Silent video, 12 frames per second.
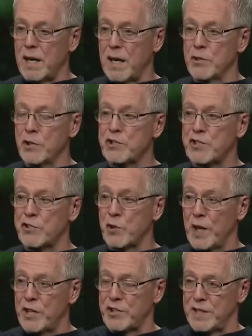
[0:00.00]
our new
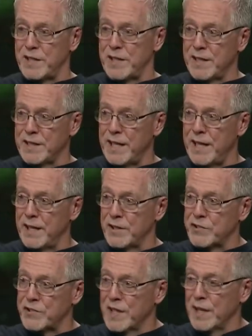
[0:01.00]
situation
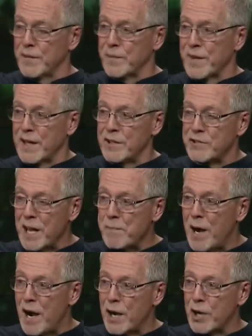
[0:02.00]
is, is
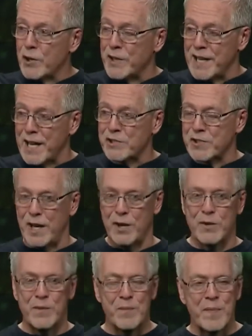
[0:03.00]
empire and
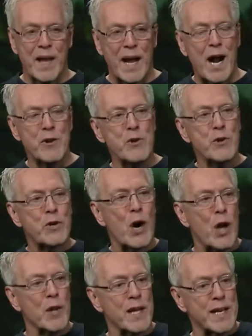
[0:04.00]
exile. Our new
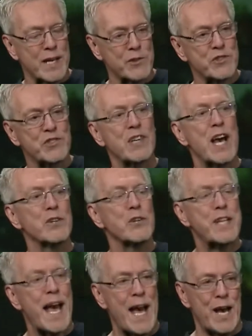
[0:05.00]
calling is settle
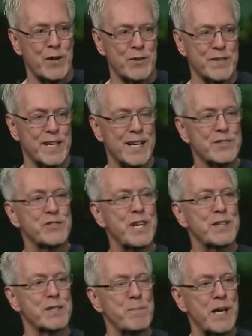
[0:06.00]
down and
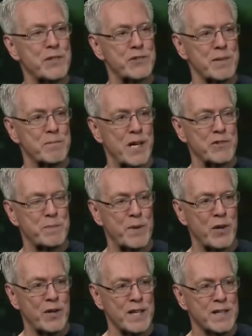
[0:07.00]
seek the peace and
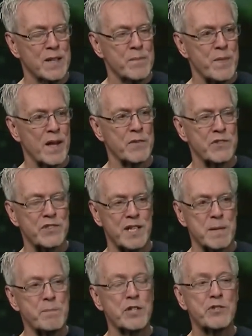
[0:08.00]
prosperity of the
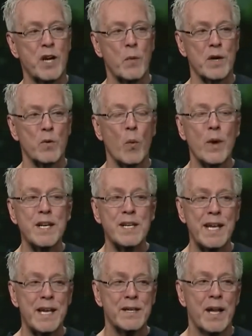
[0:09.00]
city. But you know what? We
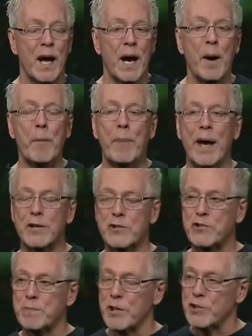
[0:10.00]
need a better
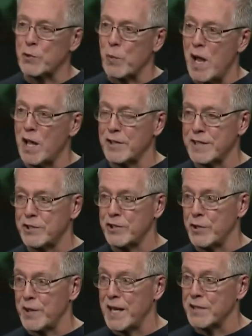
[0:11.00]
spirituality to
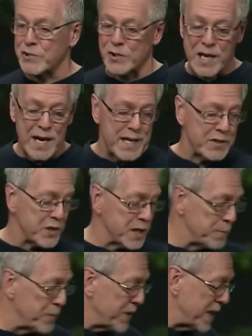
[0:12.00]
do that. And so God has a
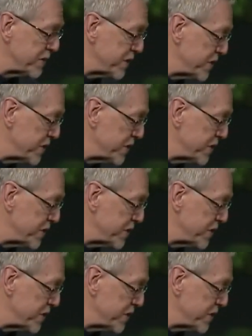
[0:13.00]
couple things to